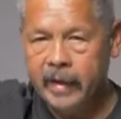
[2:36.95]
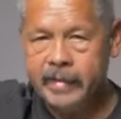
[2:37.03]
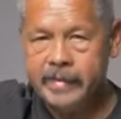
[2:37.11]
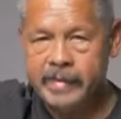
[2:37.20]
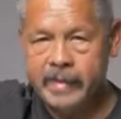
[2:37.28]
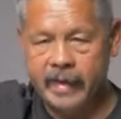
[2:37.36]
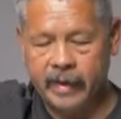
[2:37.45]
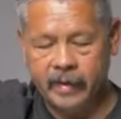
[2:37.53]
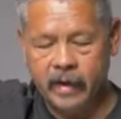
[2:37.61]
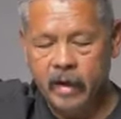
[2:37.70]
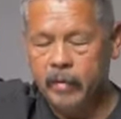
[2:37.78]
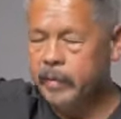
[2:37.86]
inside,
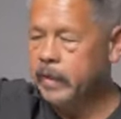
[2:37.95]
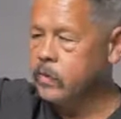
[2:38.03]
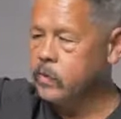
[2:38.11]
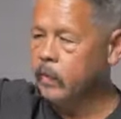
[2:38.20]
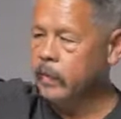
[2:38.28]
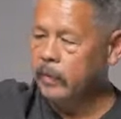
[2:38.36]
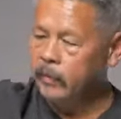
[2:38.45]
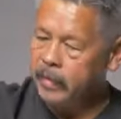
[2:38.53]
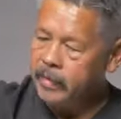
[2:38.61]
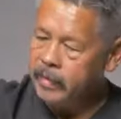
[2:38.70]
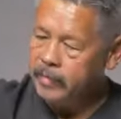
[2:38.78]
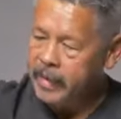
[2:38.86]
because we really
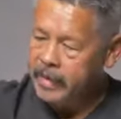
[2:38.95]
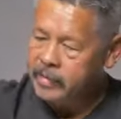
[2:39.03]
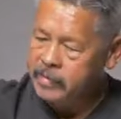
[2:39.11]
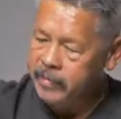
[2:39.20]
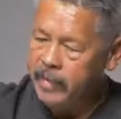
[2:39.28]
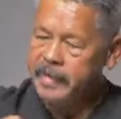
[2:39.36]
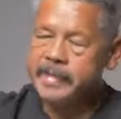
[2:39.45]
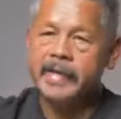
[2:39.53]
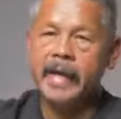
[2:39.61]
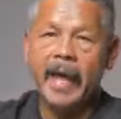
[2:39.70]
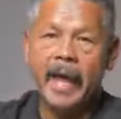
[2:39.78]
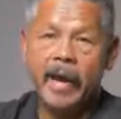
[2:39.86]
wanted to maximize
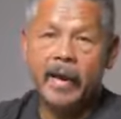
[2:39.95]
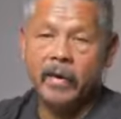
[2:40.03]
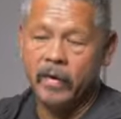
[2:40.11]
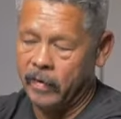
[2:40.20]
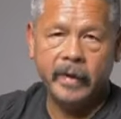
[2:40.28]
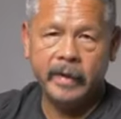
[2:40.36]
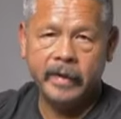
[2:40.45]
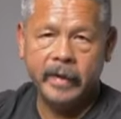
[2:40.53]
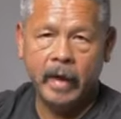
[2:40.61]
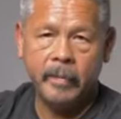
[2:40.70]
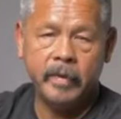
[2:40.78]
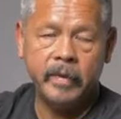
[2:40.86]
the air in the
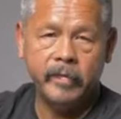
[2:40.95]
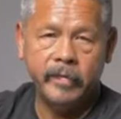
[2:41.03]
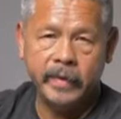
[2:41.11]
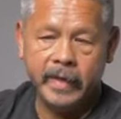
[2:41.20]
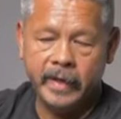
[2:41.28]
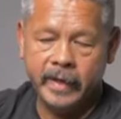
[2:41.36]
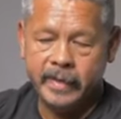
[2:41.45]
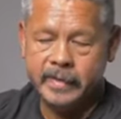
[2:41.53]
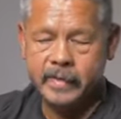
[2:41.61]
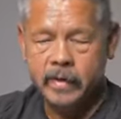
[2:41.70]
cabinet, the VAS,